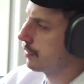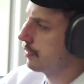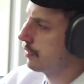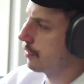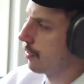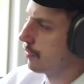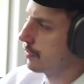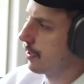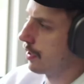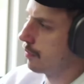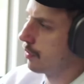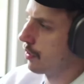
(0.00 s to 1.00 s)
So it's
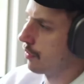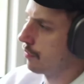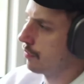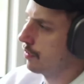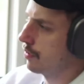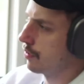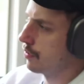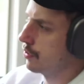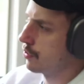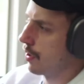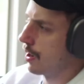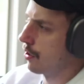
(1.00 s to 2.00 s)
kind of been a good
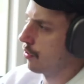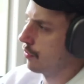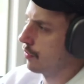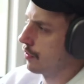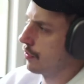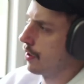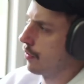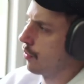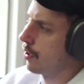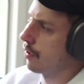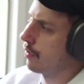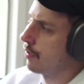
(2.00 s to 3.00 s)
trial in that
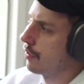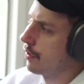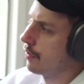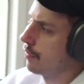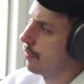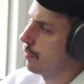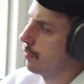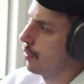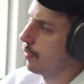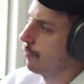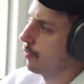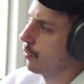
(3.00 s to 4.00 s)
way. And then
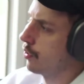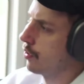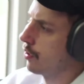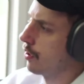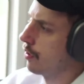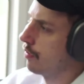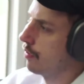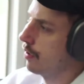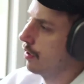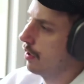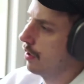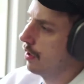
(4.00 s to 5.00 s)
hopefully
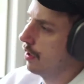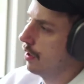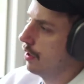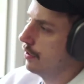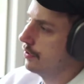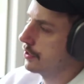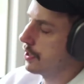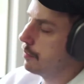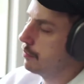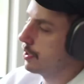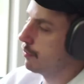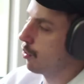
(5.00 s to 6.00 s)
some
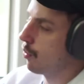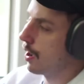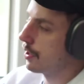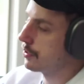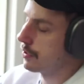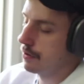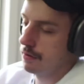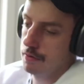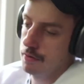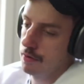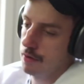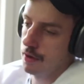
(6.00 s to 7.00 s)
people watch it.
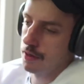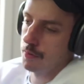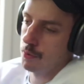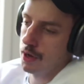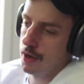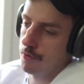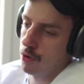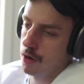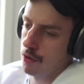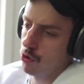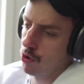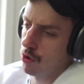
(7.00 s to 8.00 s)
And then we have
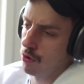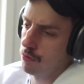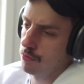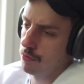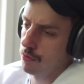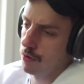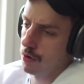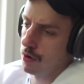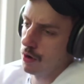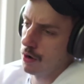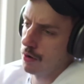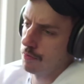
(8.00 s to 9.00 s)
another
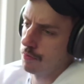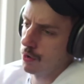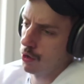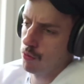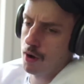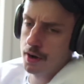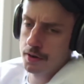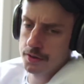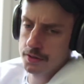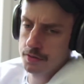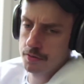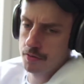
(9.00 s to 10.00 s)
like
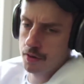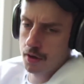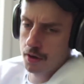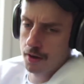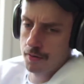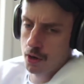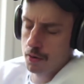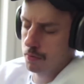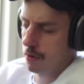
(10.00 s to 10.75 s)
Linus thing coming up.